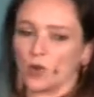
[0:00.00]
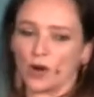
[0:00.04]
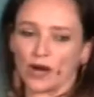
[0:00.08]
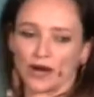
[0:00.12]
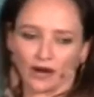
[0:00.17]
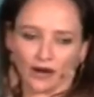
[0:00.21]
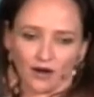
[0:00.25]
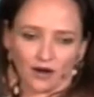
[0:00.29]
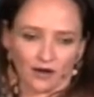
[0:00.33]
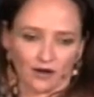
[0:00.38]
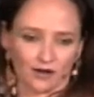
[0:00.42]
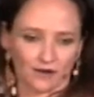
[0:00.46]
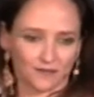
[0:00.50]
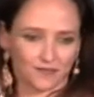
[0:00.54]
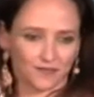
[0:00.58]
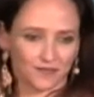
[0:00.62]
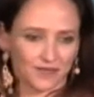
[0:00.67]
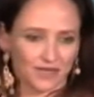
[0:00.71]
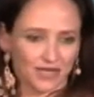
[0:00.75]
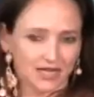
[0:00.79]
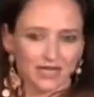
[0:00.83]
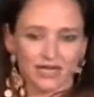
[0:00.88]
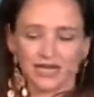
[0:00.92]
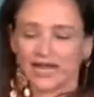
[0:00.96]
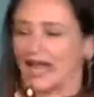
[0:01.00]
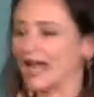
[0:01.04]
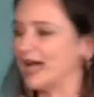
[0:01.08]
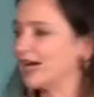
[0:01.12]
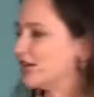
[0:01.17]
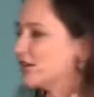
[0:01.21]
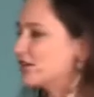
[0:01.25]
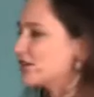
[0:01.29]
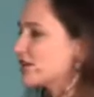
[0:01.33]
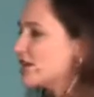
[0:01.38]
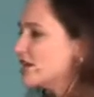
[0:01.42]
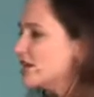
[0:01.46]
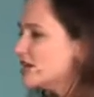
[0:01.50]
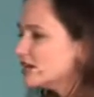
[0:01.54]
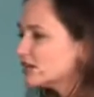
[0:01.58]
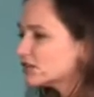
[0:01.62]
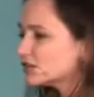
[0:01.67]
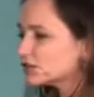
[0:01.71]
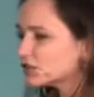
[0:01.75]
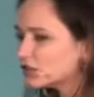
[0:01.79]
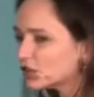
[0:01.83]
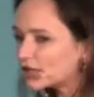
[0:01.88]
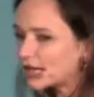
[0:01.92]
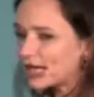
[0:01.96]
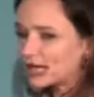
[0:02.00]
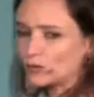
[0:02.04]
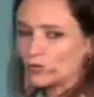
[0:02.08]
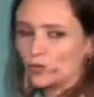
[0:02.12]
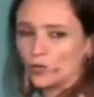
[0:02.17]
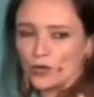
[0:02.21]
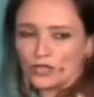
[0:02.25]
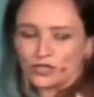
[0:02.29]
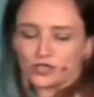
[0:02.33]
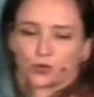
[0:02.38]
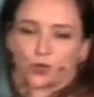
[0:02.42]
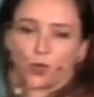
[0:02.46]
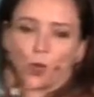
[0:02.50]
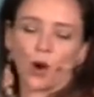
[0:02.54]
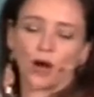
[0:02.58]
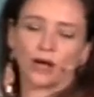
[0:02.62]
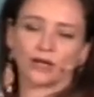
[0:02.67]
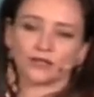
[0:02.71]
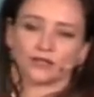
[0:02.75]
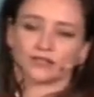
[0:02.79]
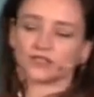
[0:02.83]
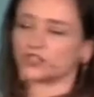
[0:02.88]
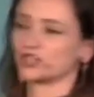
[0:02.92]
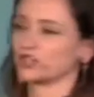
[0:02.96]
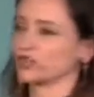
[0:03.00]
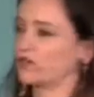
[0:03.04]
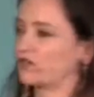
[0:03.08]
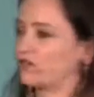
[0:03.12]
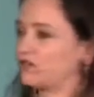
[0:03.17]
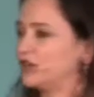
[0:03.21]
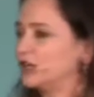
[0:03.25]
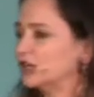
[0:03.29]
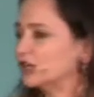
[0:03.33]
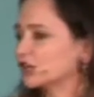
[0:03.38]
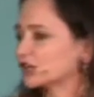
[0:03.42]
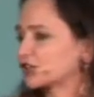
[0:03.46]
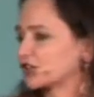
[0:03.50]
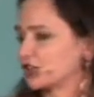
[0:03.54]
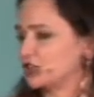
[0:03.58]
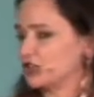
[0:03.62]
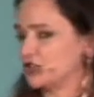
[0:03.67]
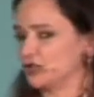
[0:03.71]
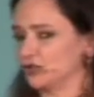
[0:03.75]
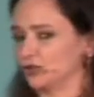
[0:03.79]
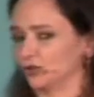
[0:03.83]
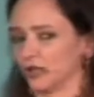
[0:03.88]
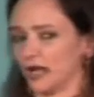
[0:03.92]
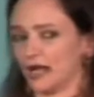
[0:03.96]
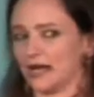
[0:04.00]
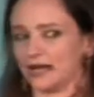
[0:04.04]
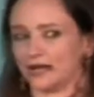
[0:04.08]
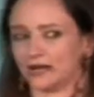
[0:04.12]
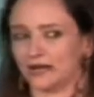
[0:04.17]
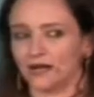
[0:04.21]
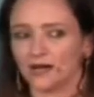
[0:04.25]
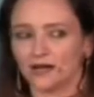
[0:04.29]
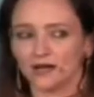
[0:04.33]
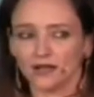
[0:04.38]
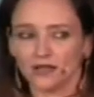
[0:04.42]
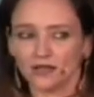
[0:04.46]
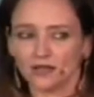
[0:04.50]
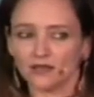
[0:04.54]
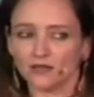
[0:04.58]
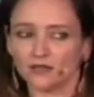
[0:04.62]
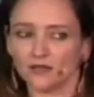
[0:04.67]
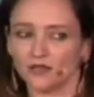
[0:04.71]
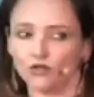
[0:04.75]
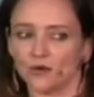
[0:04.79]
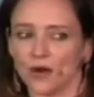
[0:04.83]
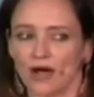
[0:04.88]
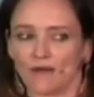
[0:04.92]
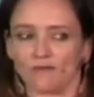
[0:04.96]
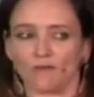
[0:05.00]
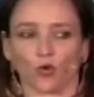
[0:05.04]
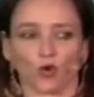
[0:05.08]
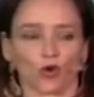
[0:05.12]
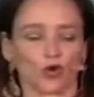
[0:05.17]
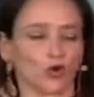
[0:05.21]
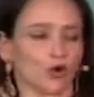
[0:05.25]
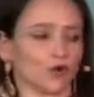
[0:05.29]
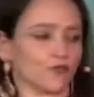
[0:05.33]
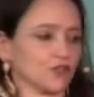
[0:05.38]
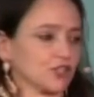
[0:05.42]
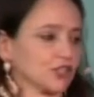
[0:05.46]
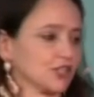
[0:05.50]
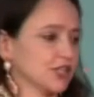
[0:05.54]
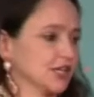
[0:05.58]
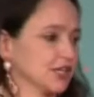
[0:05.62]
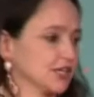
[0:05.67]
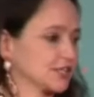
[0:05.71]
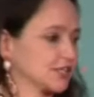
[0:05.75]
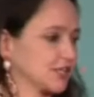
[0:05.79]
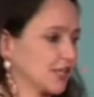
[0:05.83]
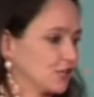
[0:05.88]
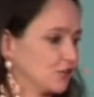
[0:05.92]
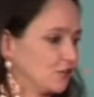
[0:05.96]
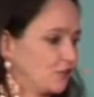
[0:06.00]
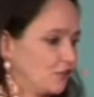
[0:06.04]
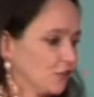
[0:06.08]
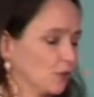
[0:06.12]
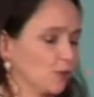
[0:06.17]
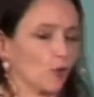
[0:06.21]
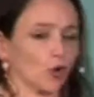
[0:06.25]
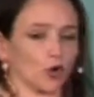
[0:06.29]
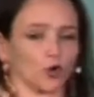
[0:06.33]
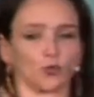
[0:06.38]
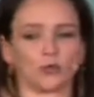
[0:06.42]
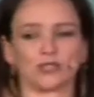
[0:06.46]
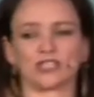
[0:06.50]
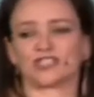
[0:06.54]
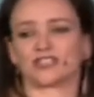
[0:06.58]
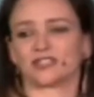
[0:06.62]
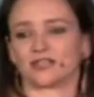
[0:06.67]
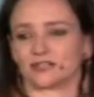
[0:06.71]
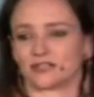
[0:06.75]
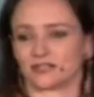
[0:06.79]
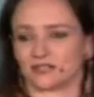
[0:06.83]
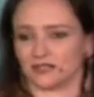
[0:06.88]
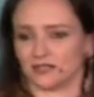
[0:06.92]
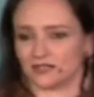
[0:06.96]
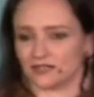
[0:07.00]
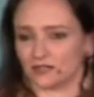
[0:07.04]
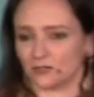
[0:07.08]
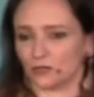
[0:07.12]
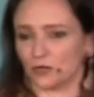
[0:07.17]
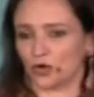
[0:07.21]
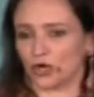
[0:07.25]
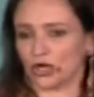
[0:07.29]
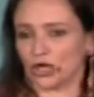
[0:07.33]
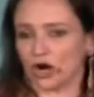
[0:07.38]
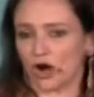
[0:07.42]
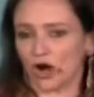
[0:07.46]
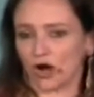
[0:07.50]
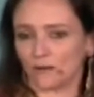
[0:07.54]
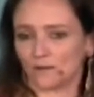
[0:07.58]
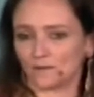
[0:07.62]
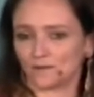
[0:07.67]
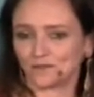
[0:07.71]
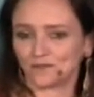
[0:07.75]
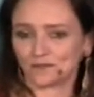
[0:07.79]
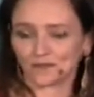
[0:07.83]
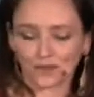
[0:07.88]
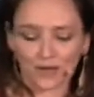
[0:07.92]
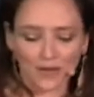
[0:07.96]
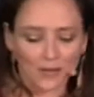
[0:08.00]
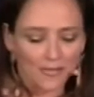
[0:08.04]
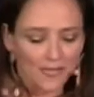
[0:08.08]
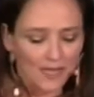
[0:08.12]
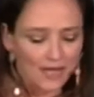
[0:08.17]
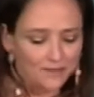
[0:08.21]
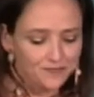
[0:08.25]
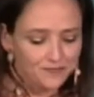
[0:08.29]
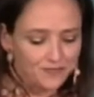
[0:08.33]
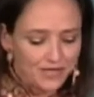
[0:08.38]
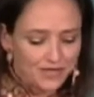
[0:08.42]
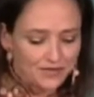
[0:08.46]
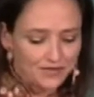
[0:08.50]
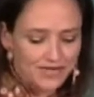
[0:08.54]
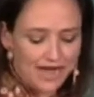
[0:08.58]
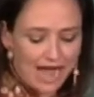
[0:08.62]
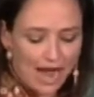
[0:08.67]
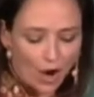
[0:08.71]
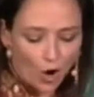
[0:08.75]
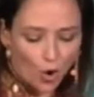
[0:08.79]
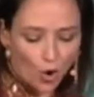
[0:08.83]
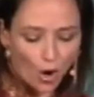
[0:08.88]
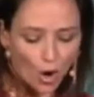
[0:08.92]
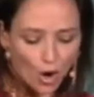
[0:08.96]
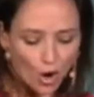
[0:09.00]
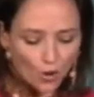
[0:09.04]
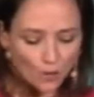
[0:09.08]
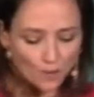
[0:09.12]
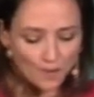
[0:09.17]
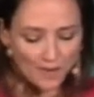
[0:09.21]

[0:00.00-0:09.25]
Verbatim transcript: wear? And look at which ones feel to you like you have more nervousness, that you feel more resistance putting on. Now,